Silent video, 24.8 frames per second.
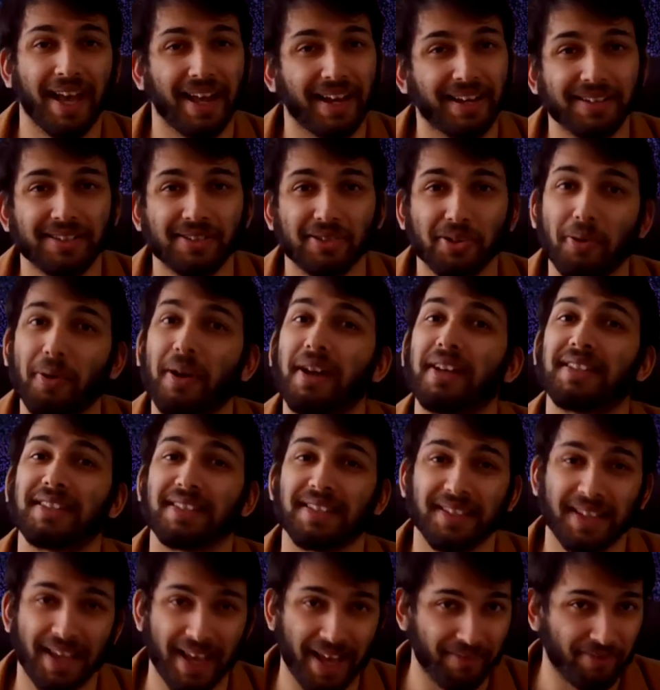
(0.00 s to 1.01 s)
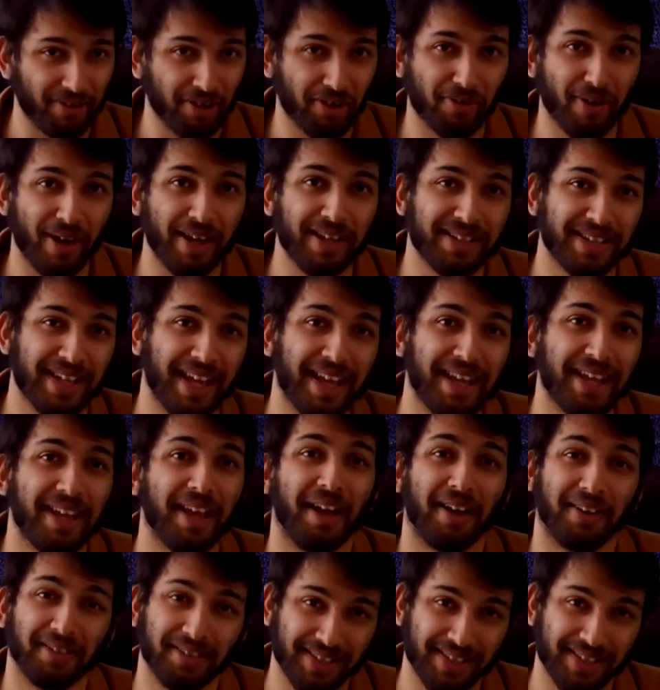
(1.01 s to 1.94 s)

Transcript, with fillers: And as always, have a great day.